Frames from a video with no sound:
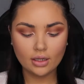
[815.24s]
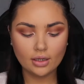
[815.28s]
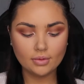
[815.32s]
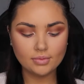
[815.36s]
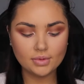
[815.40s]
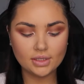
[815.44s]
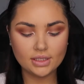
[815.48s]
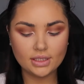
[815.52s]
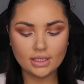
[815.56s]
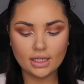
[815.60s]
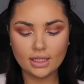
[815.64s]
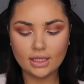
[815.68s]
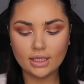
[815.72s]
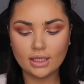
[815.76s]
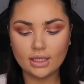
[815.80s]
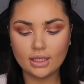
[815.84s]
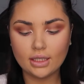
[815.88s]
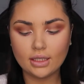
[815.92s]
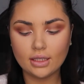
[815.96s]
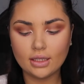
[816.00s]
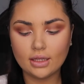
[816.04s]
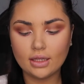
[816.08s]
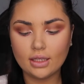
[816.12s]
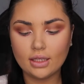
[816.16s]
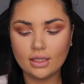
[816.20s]
I'm just
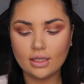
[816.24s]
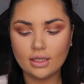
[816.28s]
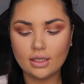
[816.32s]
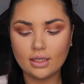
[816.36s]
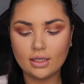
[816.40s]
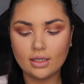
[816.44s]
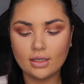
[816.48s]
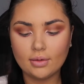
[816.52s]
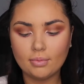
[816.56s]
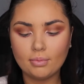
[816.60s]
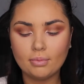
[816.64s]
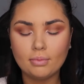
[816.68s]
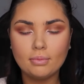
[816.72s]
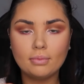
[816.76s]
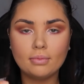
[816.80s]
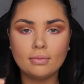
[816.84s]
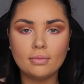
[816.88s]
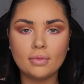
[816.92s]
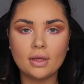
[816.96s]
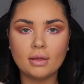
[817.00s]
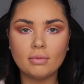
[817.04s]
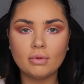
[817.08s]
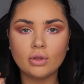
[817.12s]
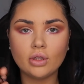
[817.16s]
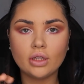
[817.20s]
taking the
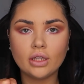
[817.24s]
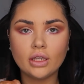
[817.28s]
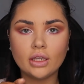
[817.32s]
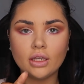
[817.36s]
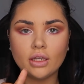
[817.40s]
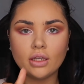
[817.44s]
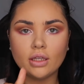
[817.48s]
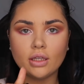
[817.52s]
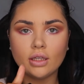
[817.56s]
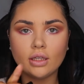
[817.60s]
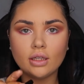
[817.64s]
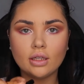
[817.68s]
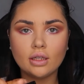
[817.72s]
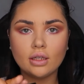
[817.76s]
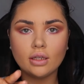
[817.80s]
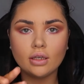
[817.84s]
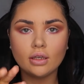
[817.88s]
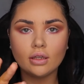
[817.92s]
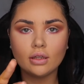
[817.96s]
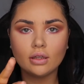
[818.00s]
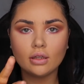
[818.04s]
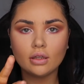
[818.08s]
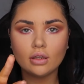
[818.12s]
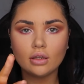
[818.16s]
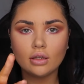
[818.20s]

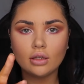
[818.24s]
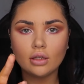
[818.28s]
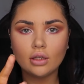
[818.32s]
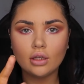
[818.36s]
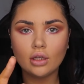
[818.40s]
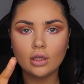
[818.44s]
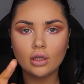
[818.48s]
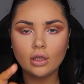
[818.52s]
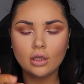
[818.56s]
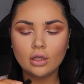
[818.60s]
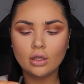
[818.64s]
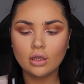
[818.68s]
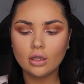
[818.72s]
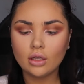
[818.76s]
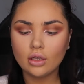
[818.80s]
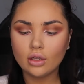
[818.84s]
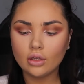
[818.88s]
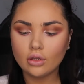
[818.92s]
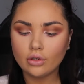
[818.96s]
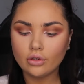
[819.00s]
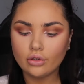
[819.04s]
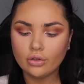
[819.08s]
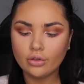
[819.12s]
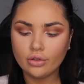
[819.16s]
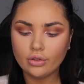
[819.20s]
Maybelline
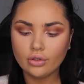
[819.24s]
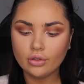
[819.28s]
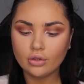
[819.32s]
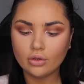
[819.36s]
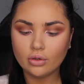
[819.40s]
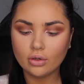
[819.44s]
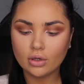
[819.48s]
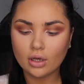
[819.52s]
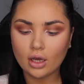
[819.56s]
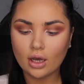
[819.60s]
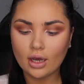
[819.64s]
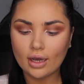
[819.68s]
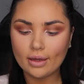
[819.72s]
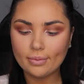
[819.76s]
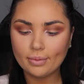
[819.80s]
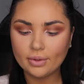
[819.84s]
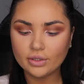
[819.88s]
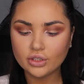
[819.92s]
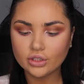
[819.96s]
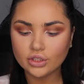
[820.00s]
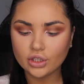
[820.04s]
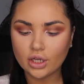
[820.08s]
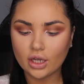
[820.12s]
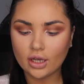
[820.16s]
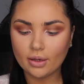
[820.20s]
New York Hyper
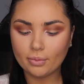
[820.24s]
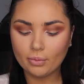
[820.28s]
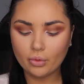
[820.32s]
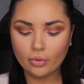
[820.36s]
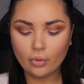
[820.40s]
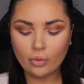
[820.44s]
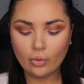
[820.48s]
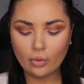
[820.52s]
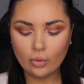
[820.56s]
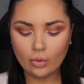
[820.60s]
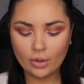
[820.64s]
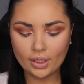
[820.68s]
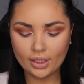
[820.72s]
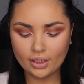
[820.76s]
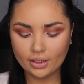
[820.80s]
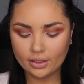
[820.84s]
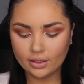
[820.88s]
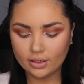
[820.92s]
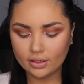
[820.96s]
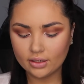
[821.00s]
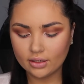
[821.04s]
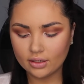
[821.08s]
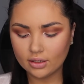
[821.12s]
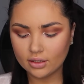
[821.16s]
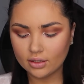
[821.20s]
Sharp
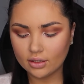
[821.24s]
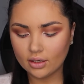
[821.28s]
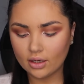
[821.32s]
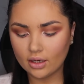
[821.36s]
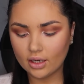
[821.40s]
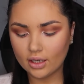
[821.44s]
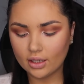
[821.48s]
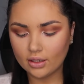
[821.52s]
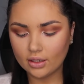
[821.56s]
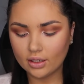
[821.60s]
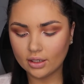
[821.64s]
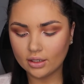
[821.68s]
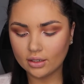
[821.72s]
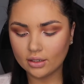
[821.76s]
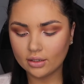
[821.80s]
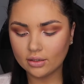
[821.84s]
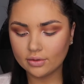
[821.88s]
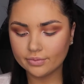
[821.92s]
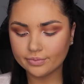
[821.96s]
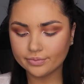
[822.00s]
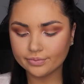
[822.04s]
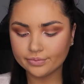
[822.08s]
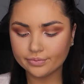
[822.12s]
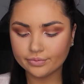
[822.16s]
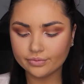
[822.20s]
Wing eyeliner,
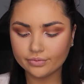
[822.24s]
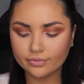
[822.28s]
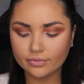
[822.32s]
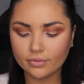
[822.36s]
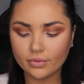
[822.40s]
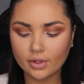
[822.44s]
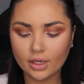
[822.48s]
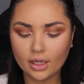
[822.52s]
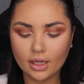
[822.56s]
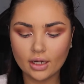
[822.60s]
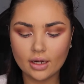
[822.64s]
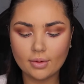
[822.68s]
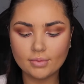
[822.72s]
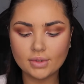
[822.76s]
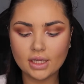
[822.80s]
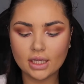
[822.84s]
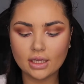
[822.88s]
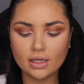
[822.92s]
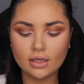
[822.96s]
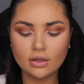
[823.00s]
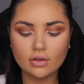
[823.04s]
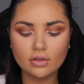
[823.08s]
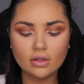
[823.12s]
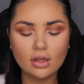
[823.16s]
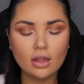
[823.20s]
and I'm
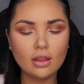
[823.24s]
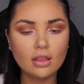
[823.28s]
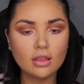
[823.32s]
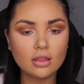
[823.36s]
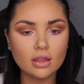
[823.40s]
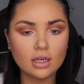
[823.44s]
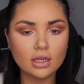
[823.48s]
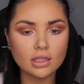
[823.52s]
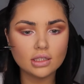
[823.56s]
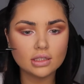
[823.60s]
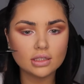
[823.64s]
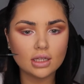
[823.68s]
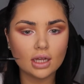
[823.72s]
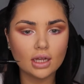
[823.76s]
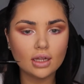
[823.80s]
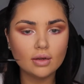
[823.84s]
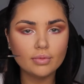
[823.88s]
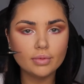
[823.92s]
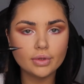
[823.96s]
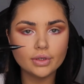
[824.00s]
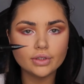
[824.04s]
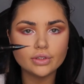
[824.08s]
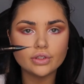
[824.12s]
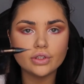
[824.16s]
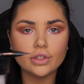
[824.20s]
taking it on the thinner
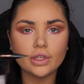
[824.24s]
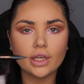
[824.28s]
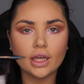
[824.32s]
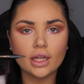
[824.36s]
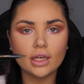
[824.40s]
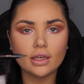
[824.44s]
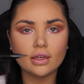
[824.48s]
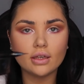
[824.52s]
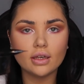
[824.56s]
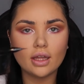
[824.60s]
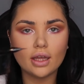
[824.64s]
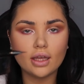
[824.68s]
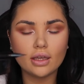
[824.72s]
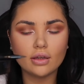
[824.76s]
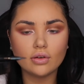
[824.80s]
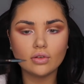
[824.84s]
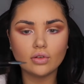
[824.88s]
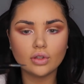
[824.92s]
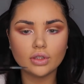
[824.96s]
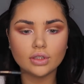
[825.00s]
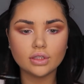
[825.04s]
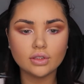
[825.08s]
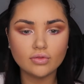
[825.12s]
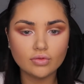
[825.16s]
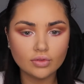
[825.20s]
side because you can
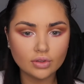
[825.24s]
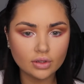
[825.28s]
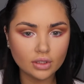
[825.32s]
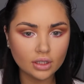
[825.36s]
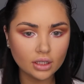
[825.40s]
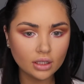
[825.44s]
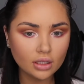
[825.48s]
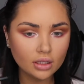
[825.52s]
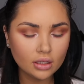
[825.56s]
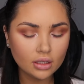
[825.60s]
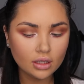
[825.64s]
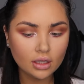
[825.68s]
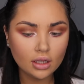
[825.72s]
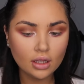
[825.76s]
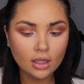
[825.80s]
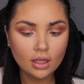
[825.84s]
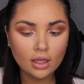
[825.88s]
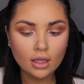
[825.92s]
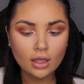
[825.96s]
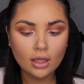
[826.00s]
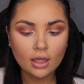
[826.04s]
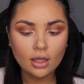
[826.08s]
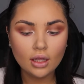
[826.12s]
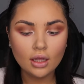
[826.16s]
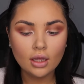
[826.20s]
angle it differently.
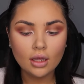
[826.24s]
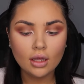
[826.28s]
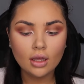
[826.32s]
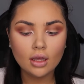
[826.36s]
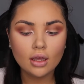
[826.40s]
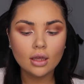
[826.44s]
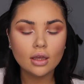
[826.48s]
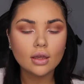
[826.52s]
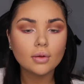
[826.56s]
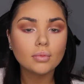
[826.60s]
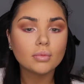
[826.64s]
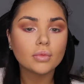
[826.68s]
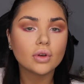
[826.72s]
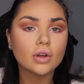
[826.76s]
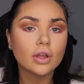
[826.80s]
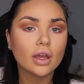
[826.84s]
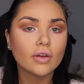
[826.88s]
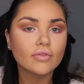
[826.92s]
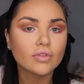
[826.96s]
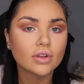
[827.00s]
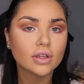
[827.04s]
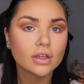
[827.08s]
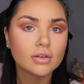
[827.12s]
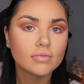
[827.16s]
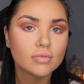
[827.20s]
I'm gonna
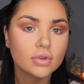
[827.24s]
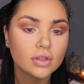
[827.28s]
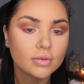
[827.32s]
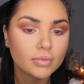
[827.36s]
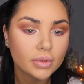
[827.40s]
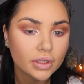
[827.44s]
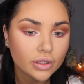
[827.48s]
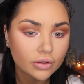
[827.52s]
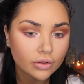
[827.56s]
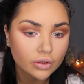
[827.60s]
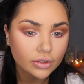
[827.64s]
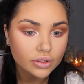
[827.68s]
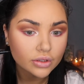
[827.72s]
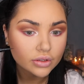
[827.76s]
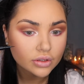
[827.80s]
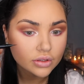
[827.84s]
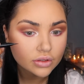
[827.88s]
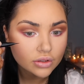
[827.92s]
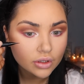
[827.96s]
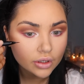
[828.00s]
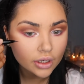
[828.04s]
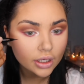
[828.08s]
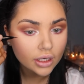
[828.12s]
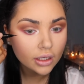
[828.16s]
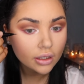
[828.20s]
have to come in a bit closer,
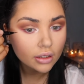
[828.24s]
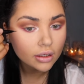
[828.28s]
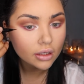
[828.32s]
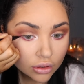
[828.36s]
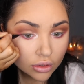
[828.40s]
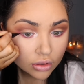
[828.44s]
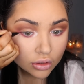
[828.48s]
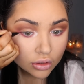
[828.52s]
sorry.